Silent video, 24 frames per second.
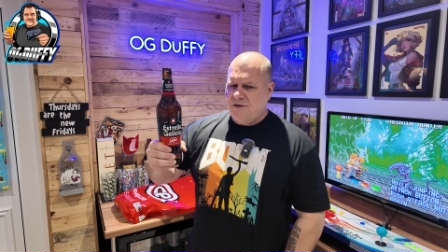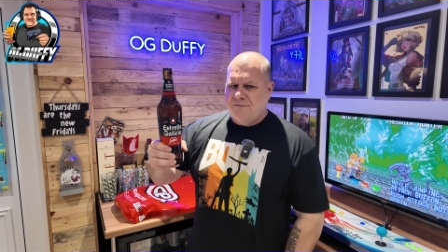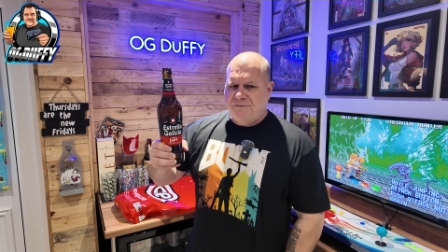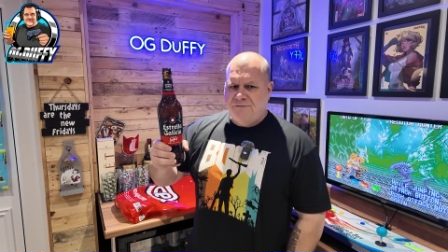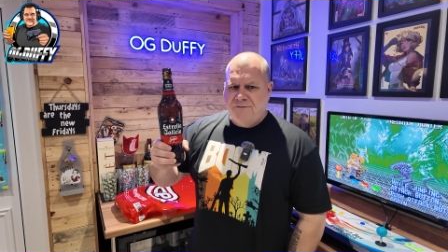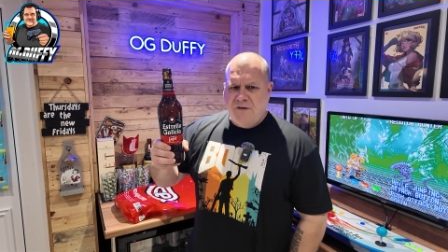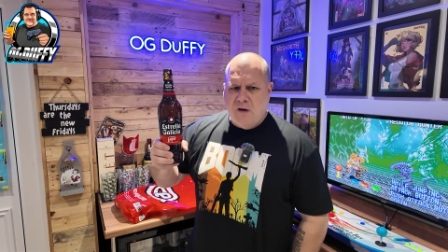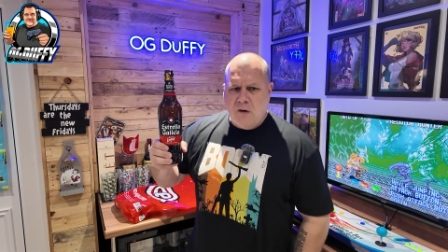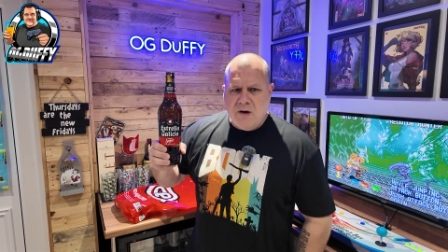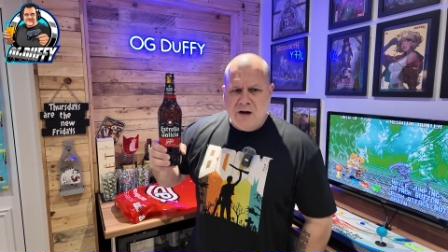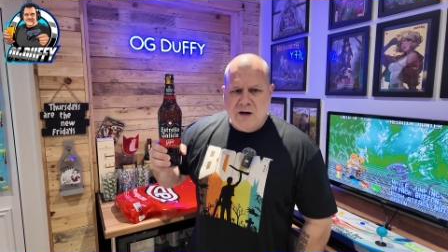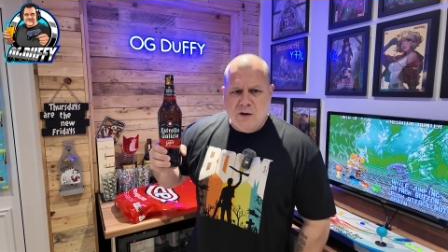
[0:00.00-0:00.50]
a
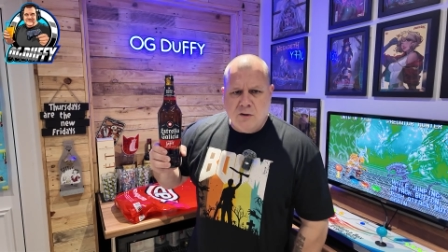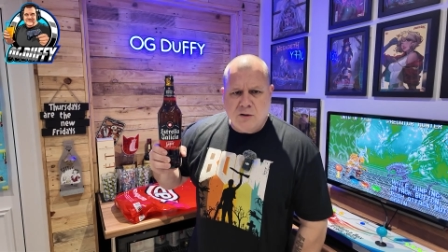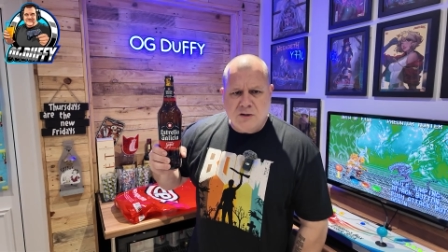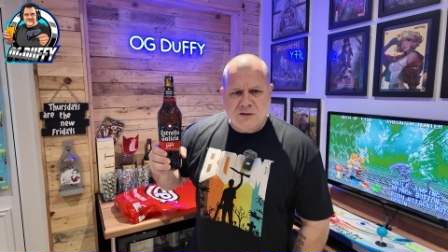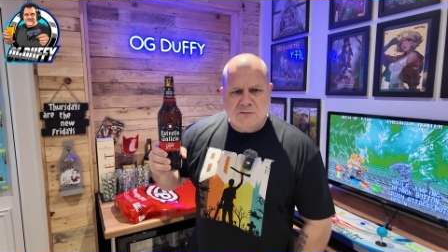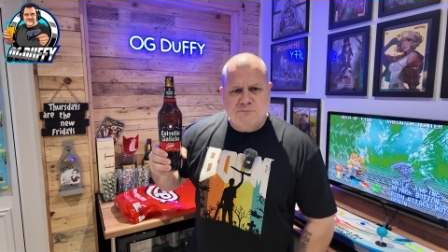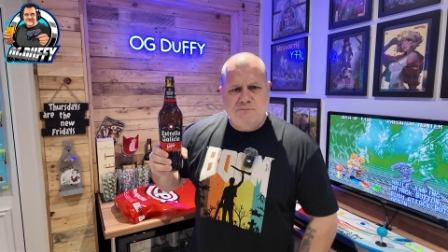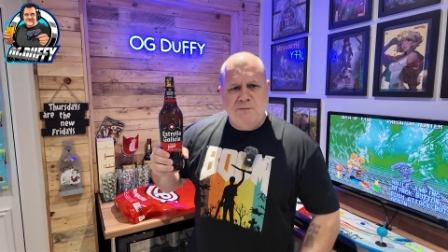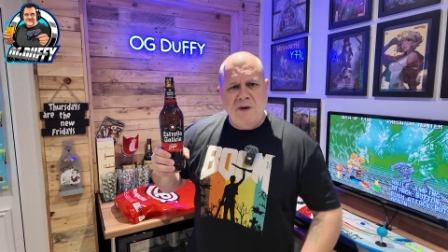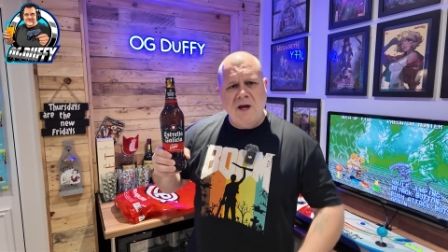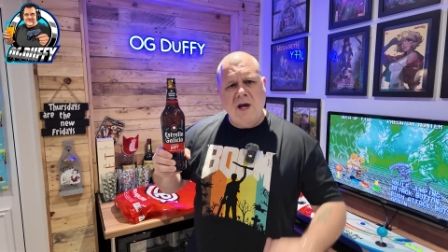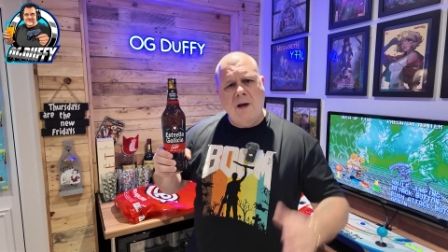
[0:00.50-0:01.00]
very
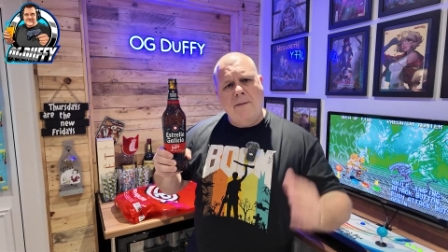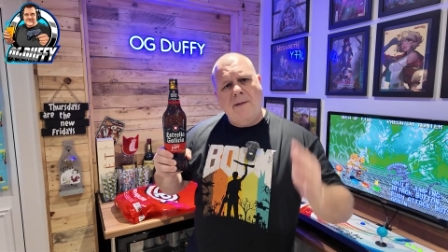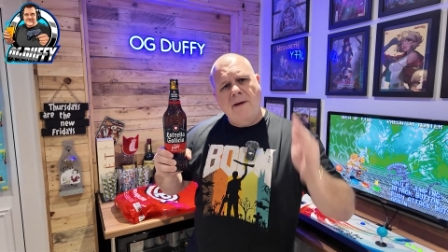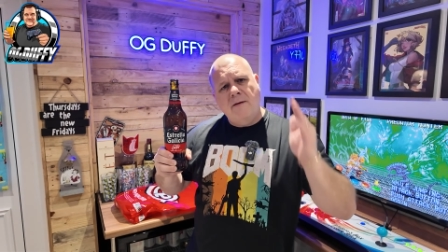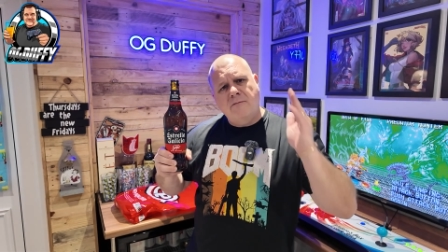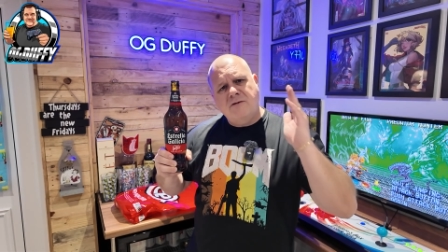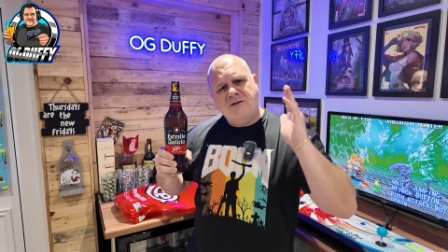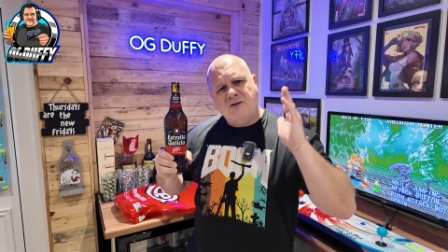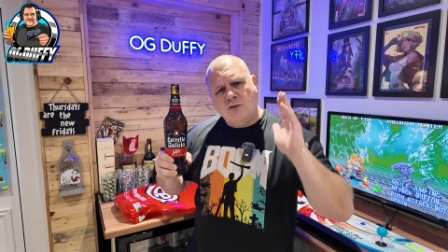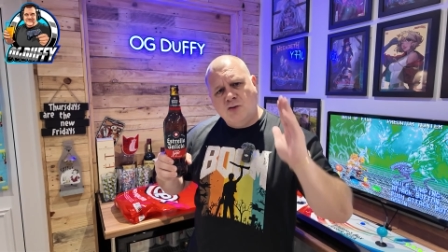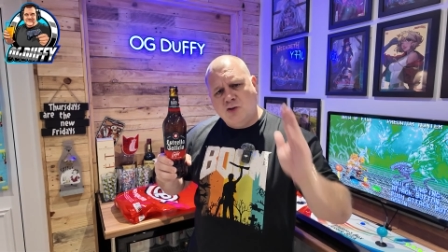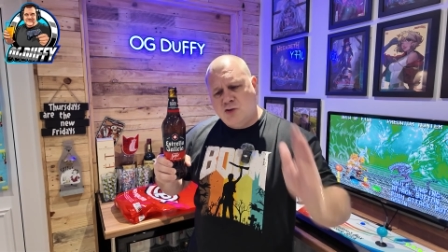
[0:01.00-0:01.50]
nice beer, but
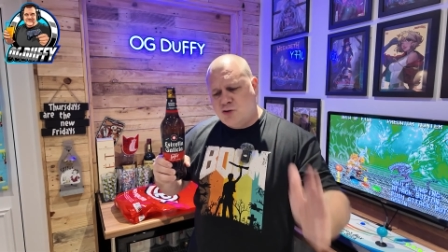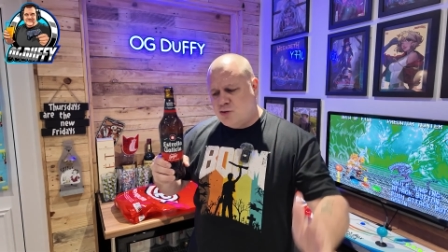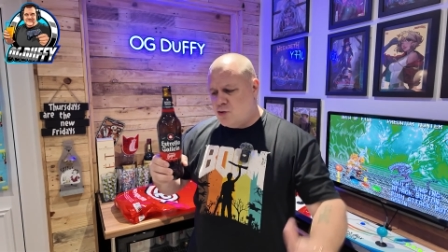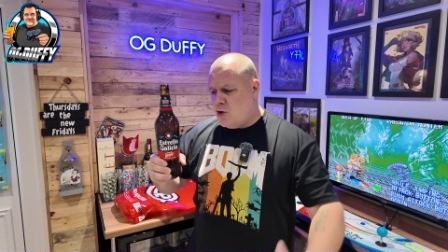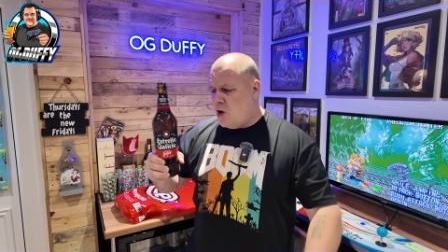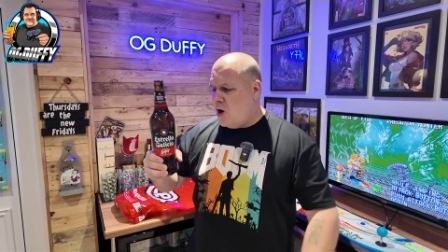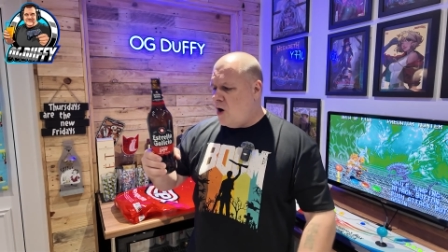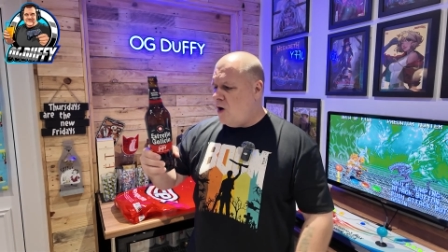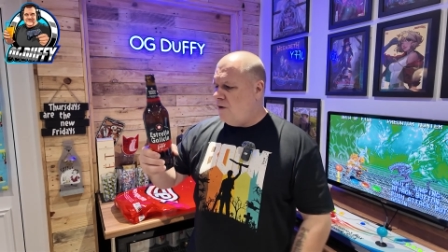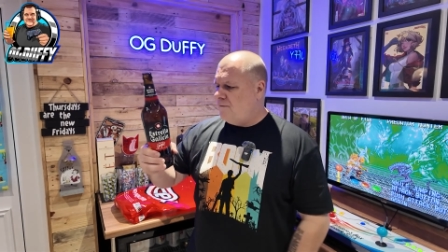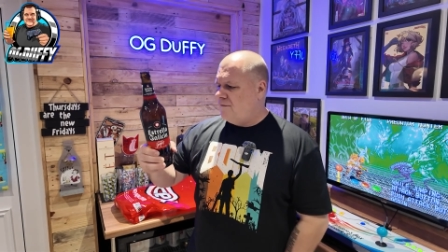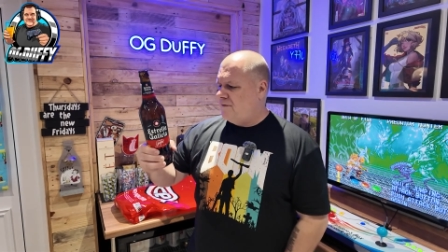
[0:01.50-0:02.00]
it was on
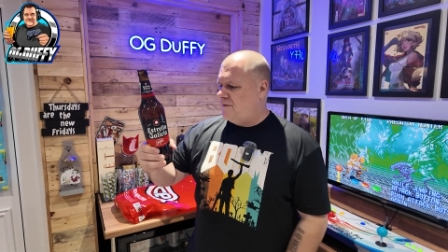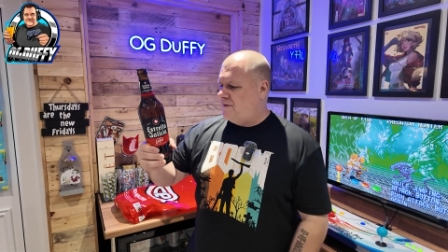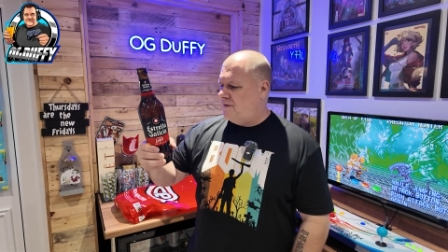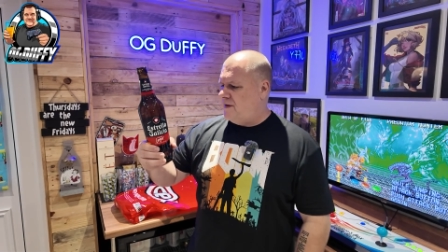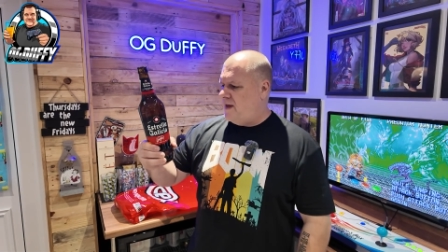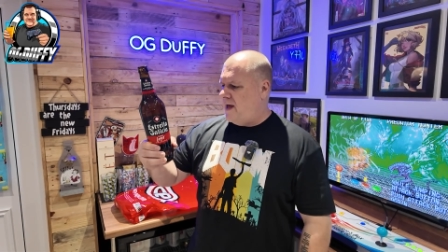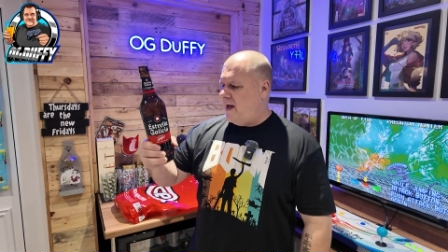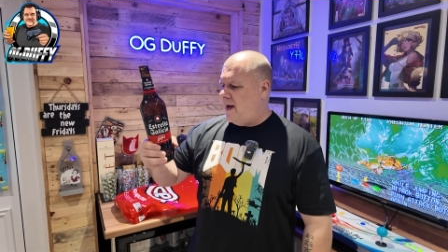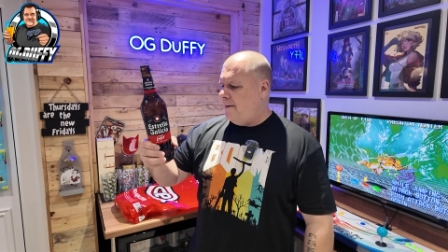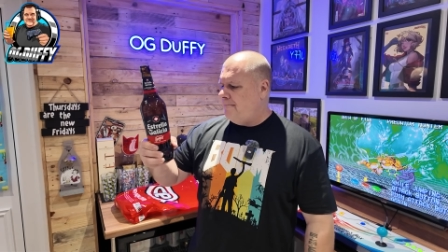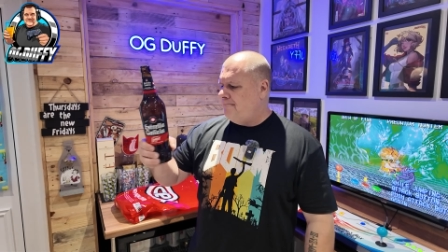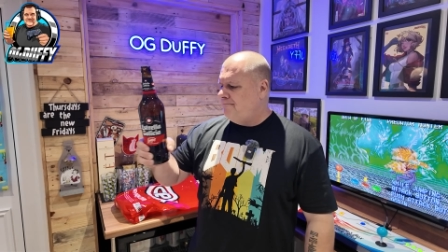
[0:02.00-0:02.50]
draft
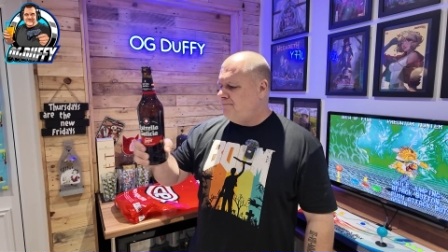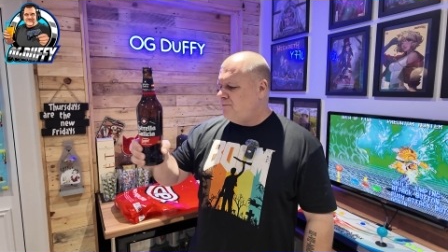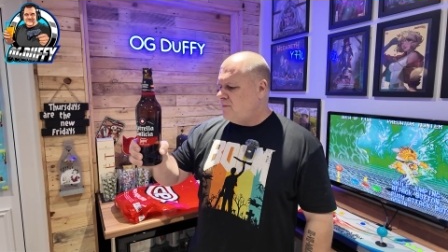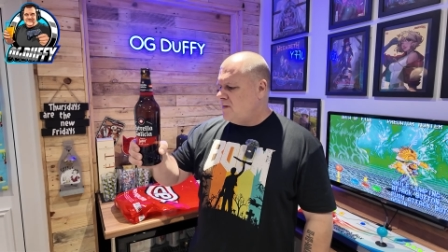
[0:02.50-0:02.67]
there.